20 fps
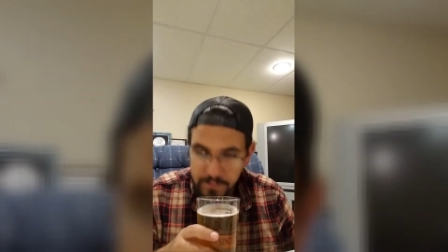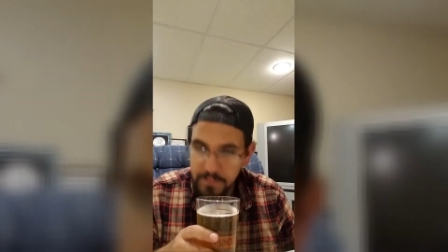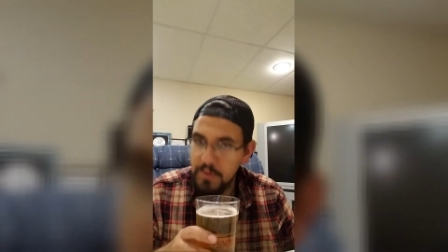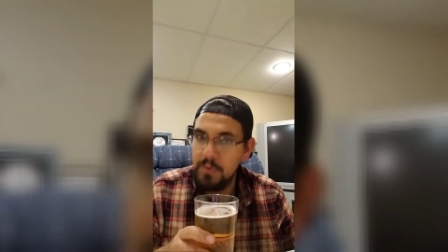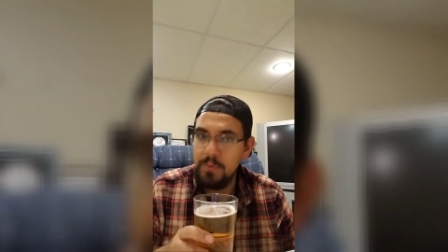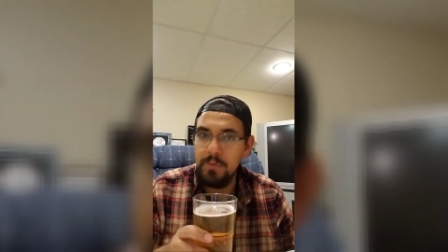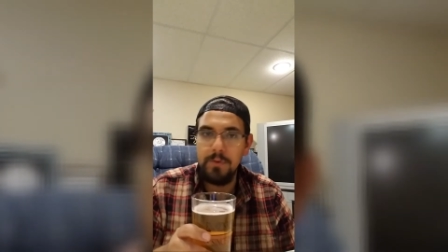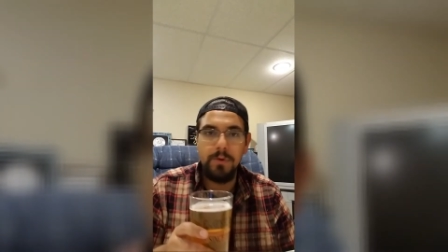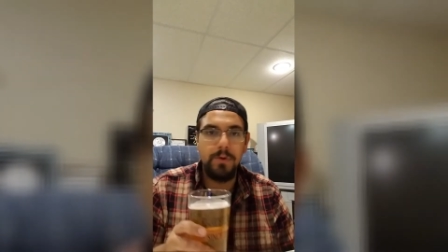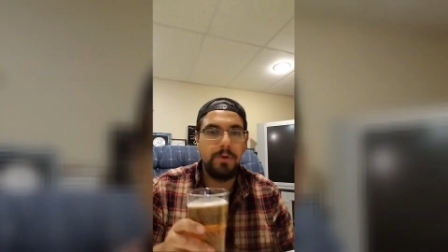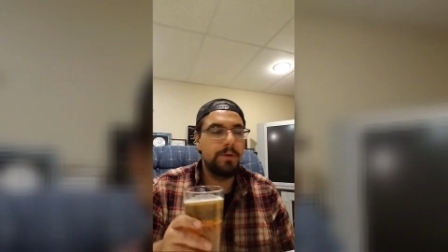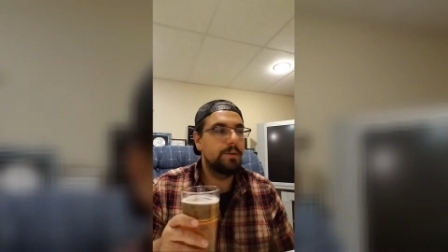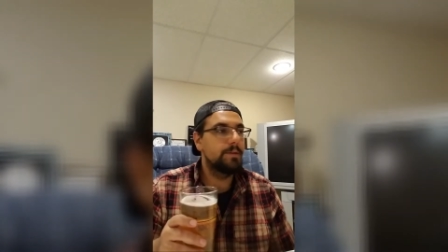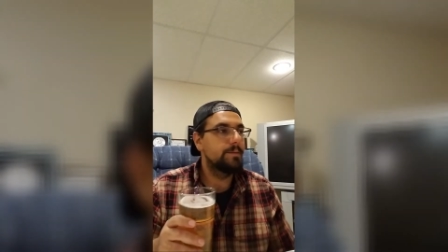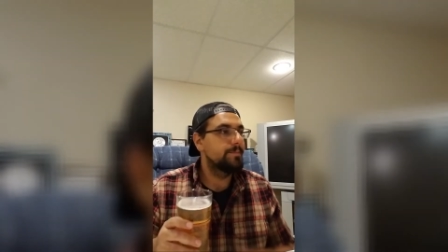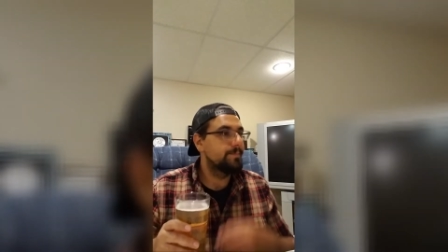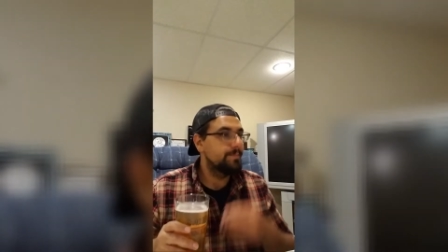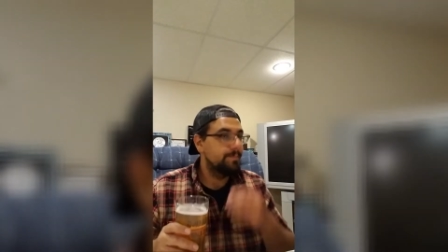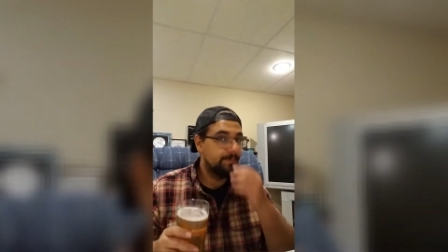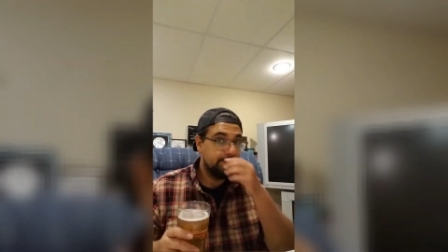Ooh,
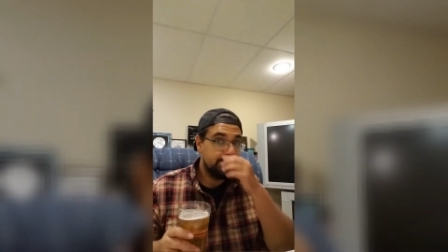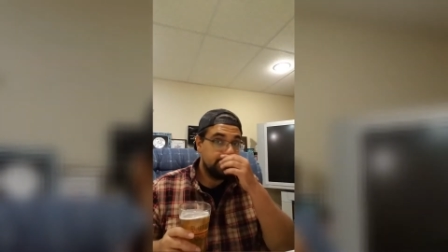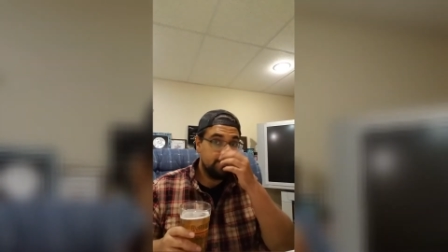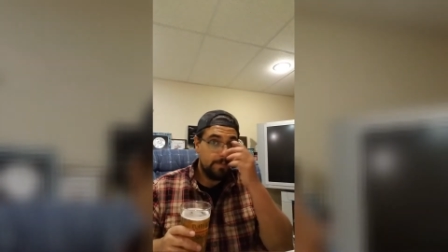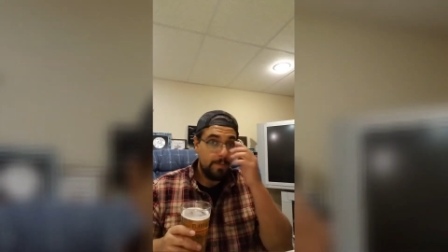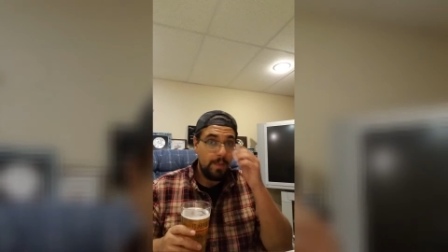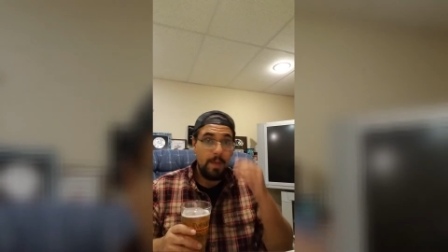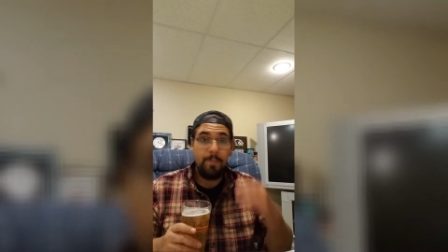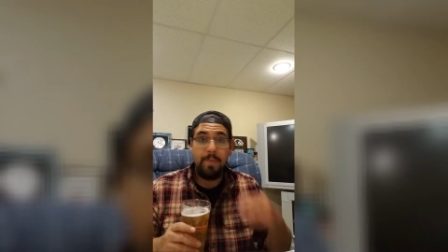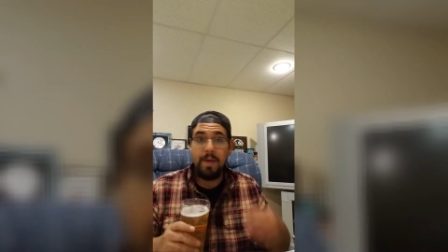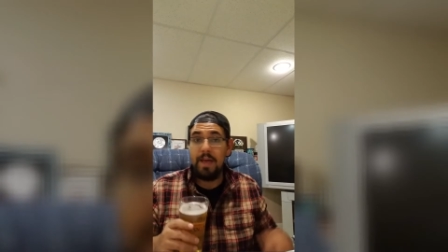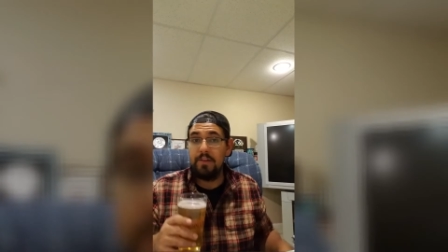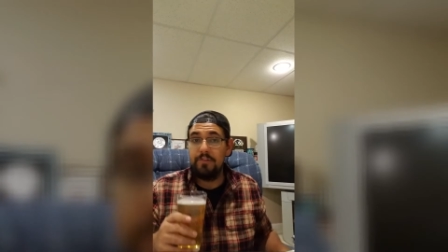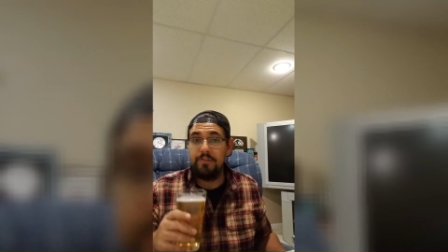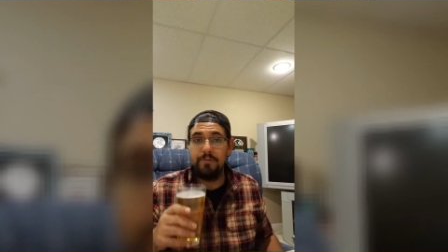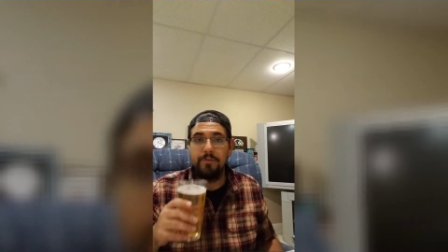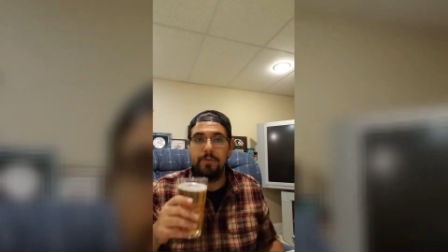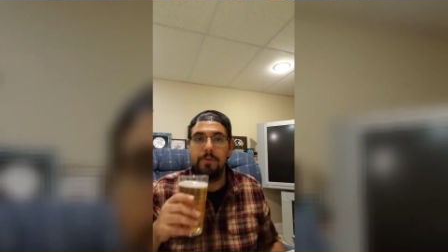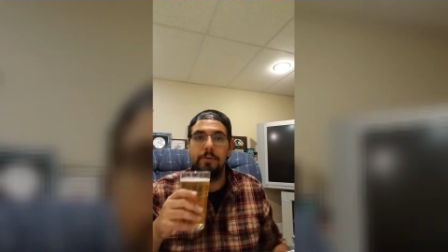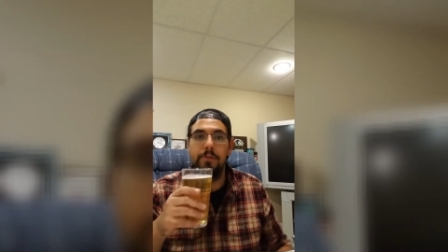that
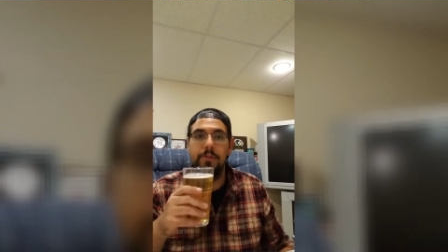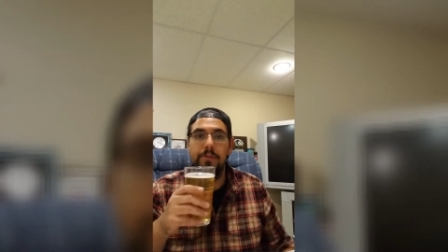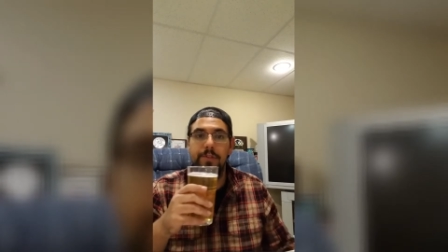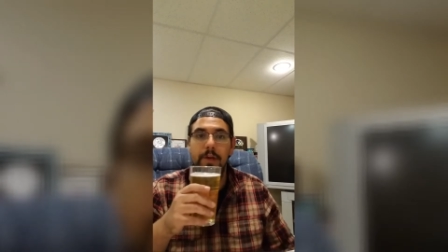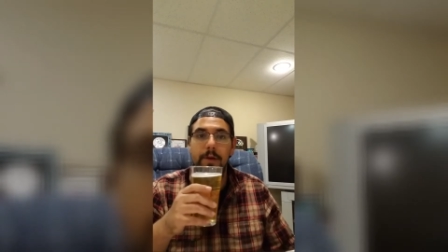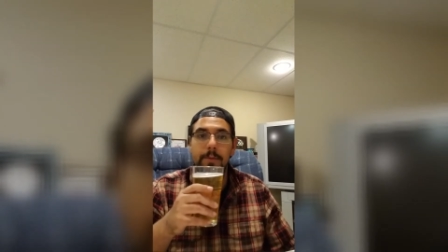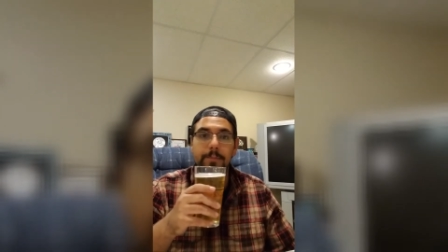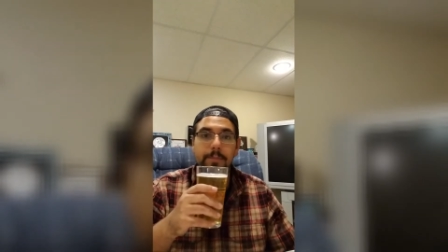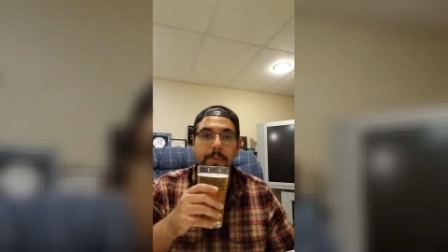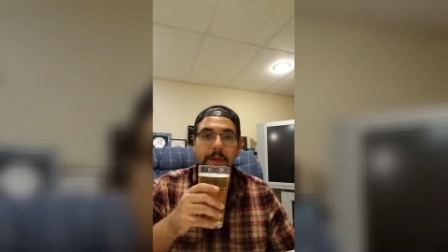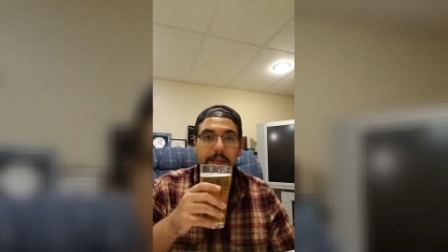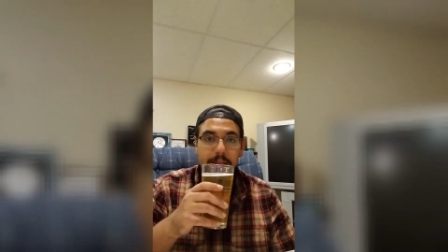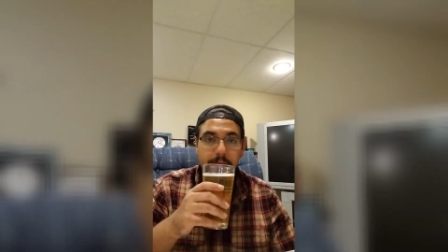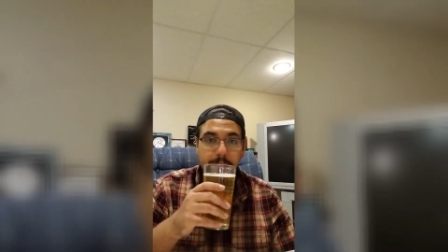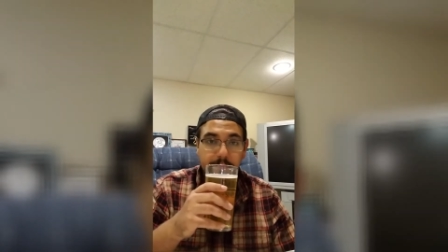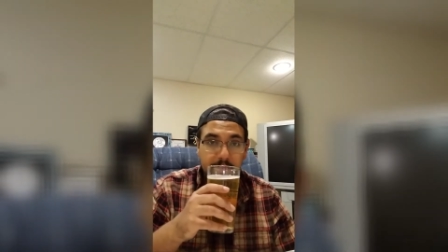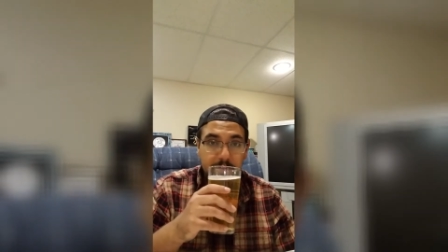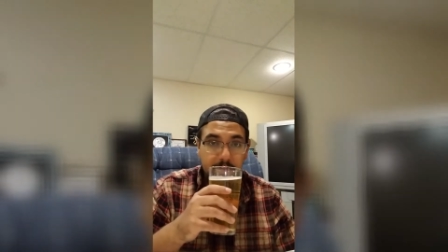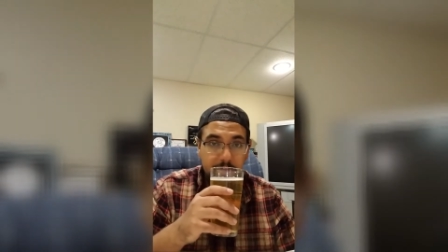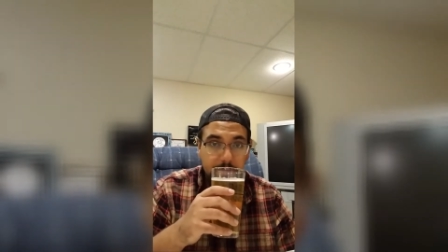passion fruit is something, man, let
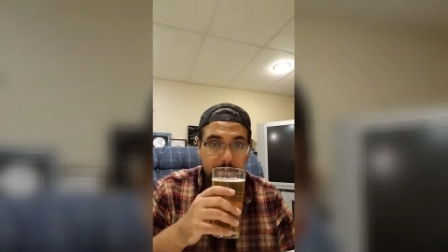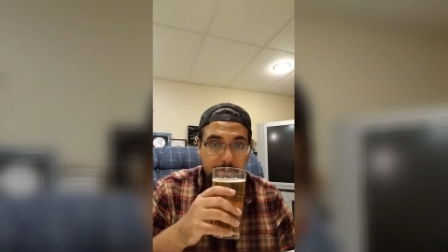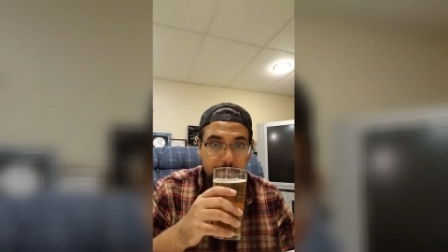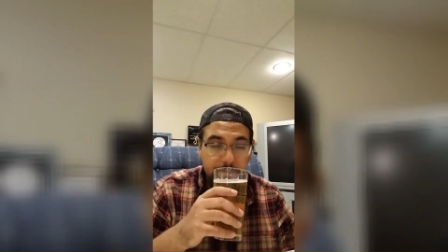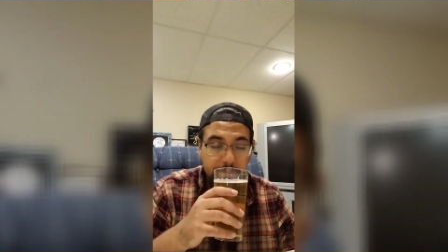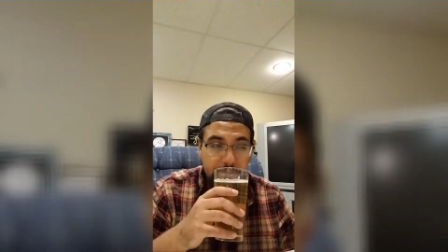me tell you.